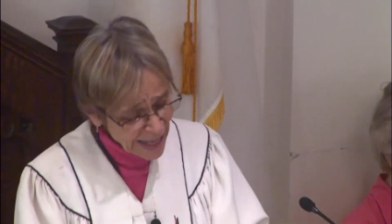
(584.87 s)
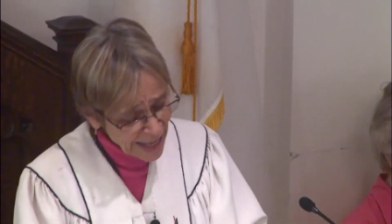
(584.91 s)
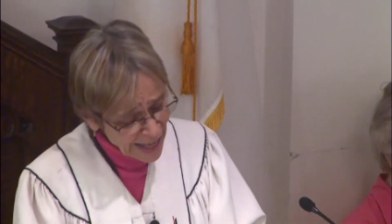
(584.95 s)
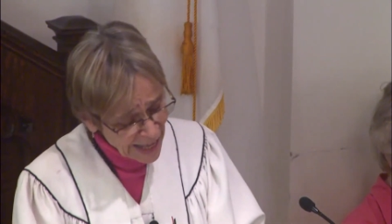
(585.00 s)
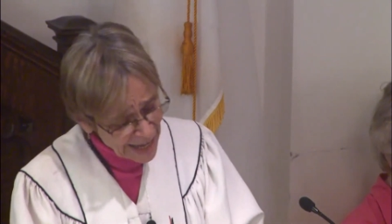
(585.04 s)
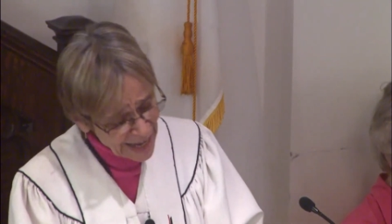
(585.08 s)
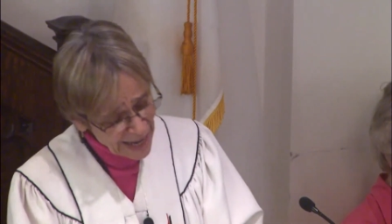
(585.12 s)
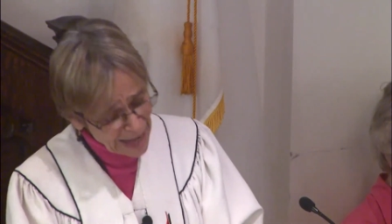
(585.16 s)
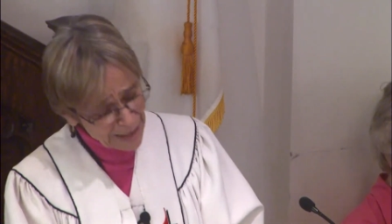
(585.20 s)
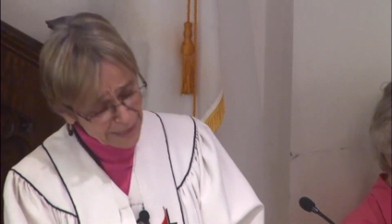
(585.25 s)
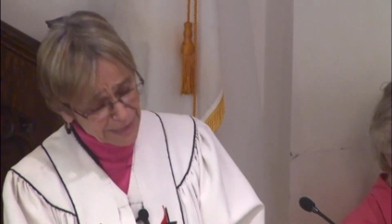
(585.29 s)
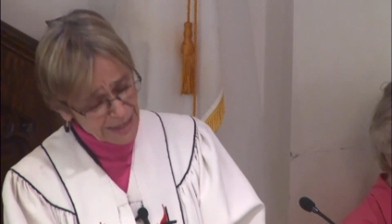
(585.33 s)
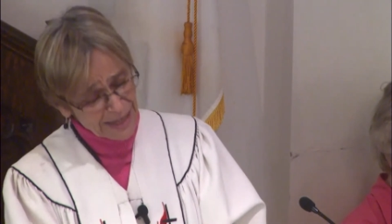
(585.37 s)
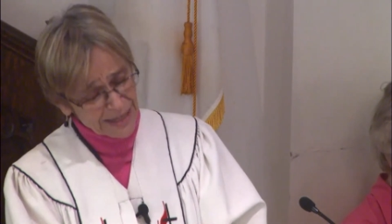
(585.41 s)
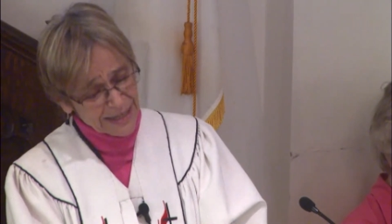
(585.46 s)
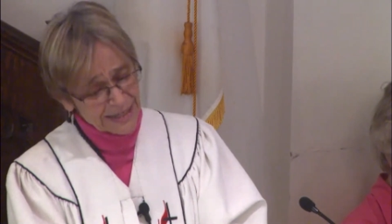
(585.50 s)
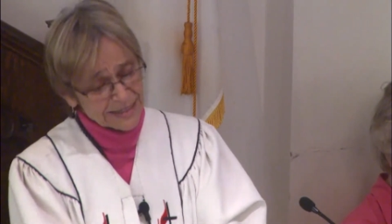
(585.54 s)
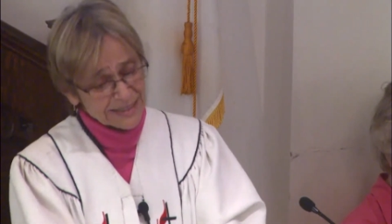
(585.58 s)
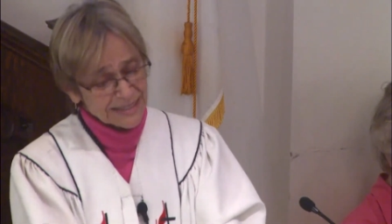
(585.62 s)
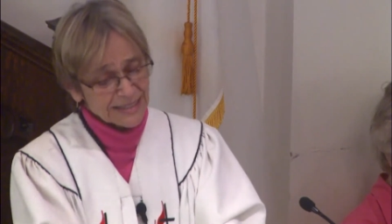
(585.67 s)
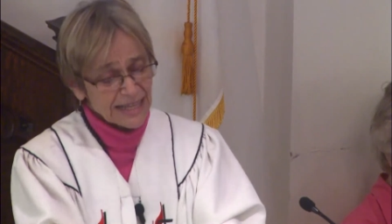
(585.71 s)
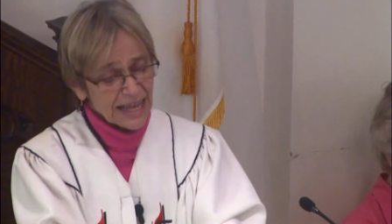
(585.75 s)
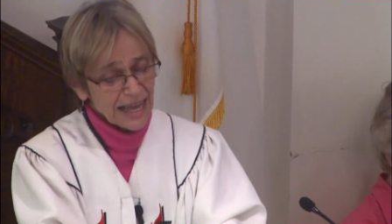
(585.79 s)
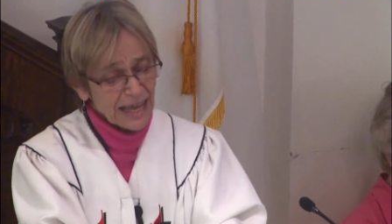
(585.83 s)
And I think
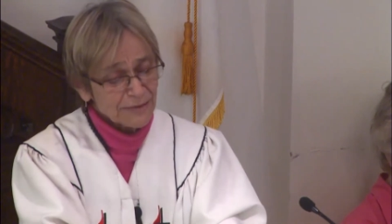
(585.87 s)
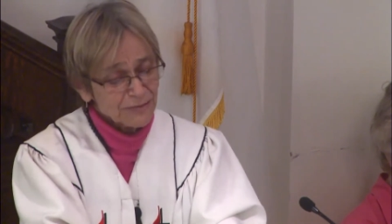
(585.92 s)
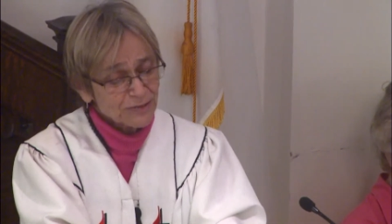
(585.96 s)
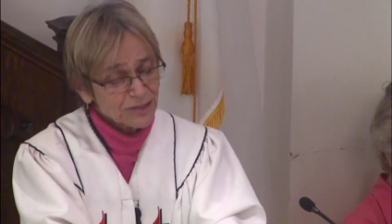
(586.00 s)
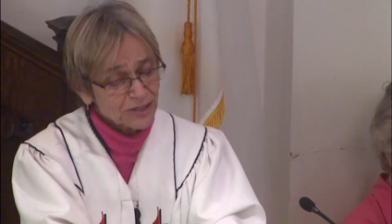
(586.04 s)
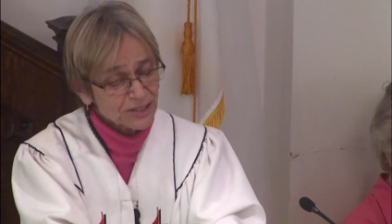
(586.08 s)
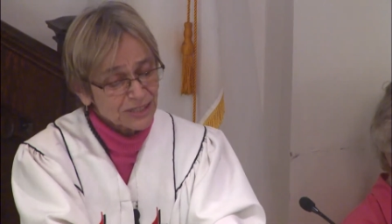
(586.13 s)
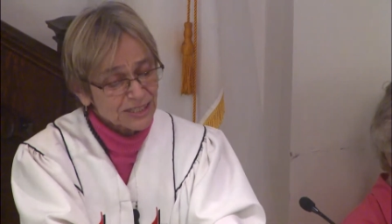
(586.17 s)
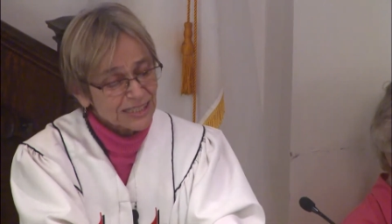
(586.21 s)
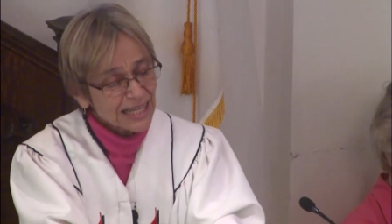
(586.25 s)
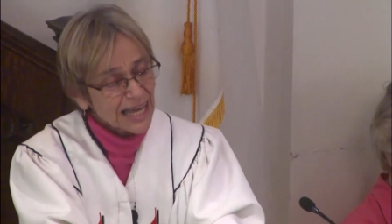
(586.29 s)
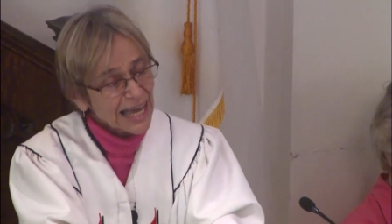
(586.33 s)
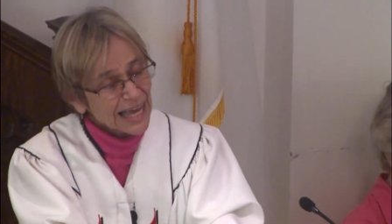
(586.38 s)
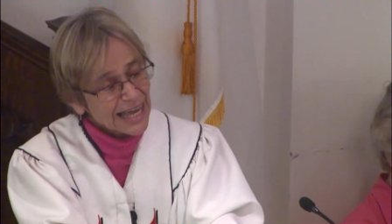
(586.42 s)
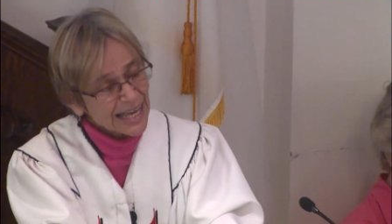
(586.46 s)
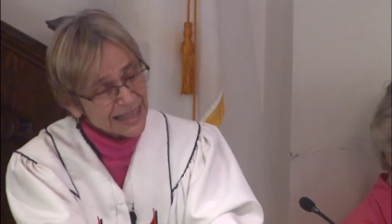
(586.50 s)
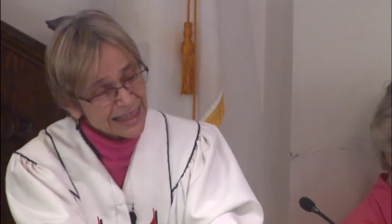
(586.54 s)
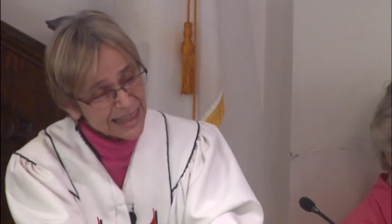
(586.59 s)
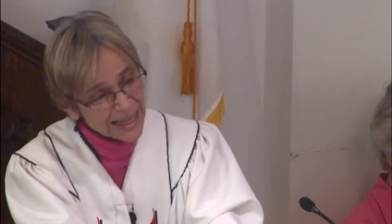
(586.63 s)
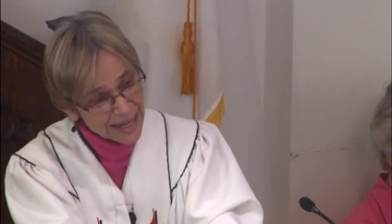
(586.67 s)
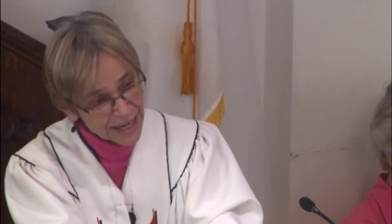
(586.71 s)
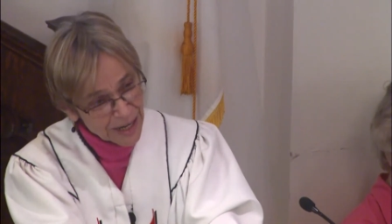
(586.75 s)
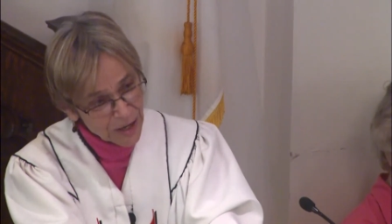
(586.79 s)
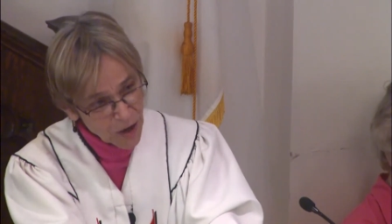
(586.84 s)
it's safe to say
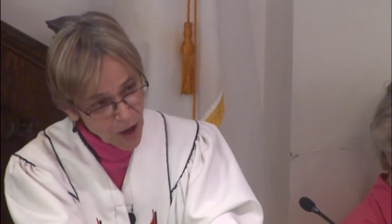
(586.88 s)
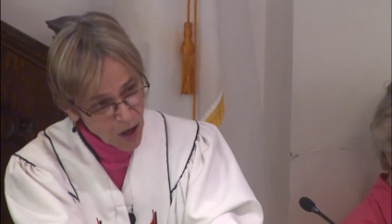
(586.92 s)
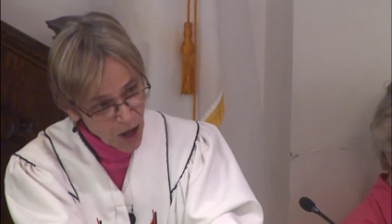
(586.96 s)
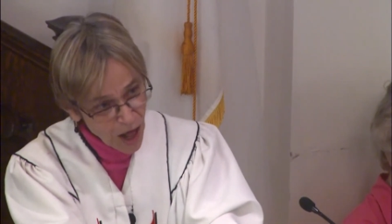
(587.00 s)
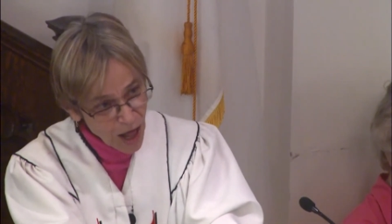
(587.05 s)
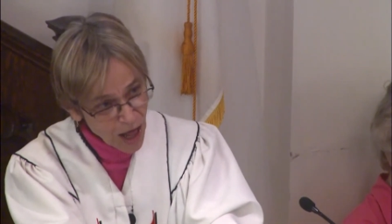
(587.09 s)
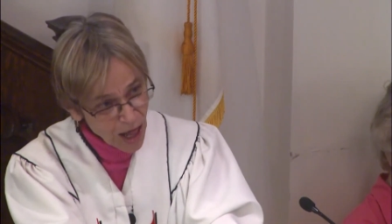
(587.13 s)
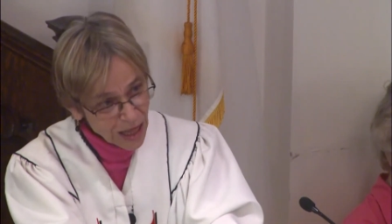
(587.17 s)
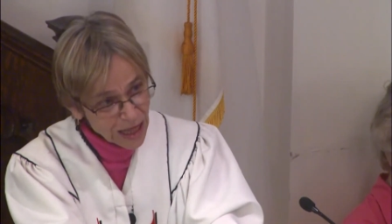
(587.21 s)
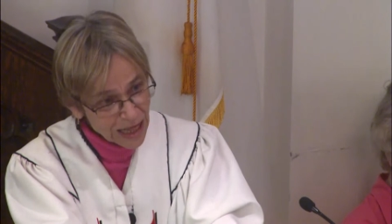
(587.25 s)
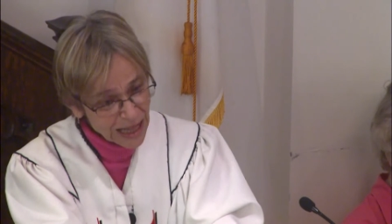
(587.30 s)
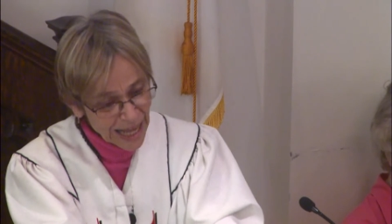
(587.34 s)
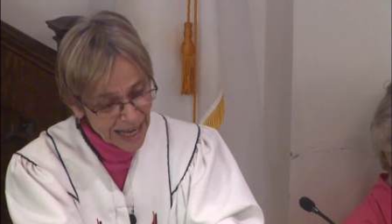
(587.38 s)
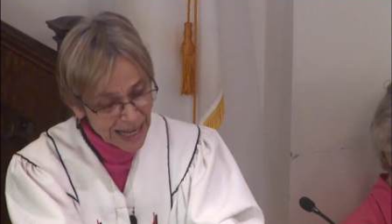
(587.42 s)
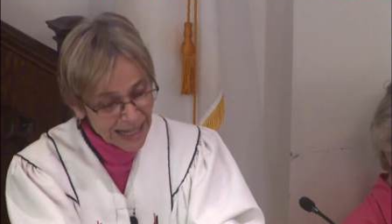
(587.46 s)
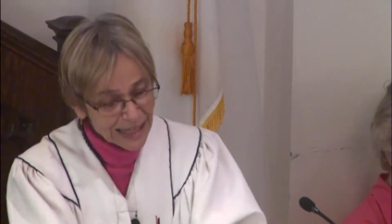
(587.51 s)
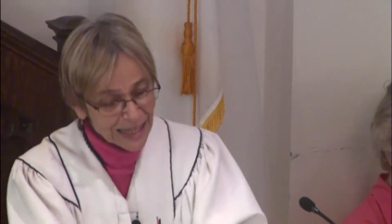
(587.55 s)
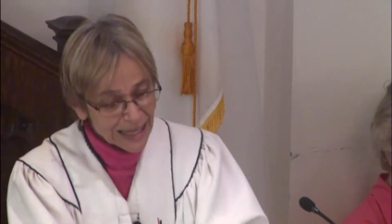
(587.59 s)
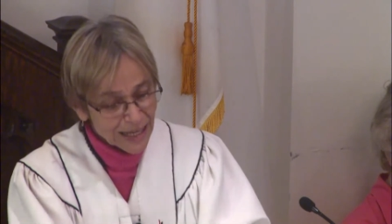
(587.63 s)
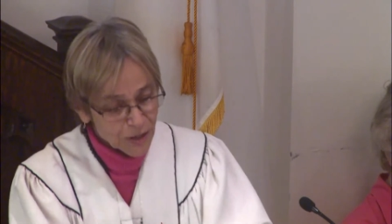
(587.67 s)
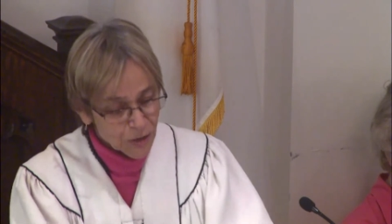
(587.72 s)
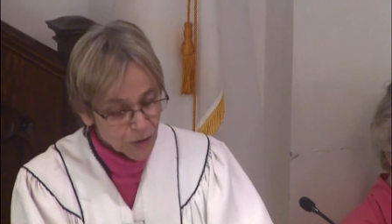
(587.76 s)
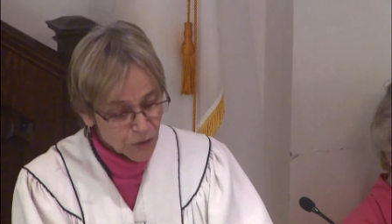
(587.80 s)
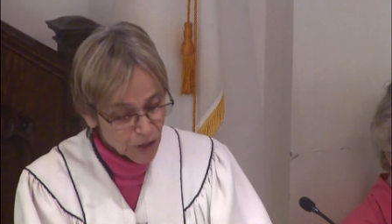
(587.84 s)
that in all
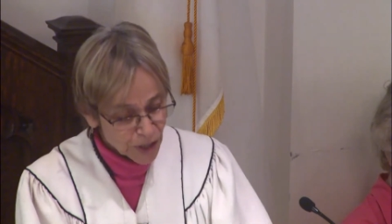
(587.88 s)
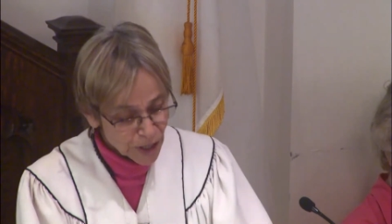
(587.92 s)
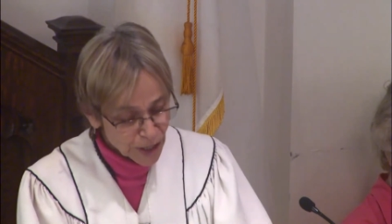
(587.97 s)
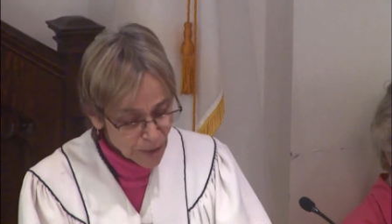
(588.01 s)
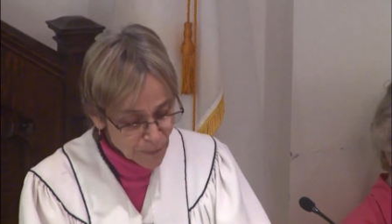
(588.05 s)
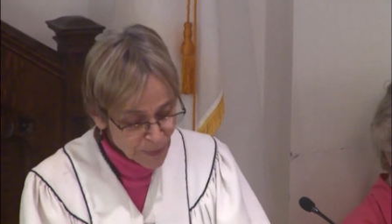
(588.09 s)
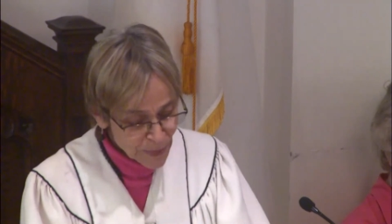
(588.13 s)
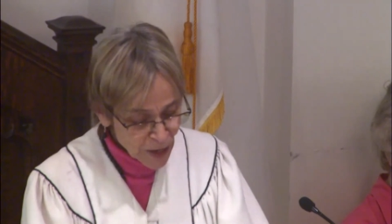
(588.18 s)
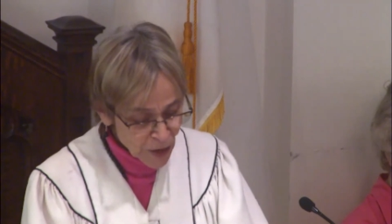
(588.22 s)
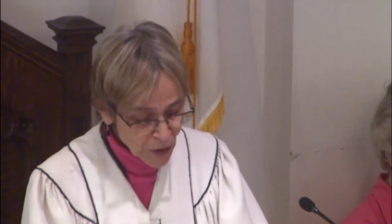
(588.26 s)
likelihood,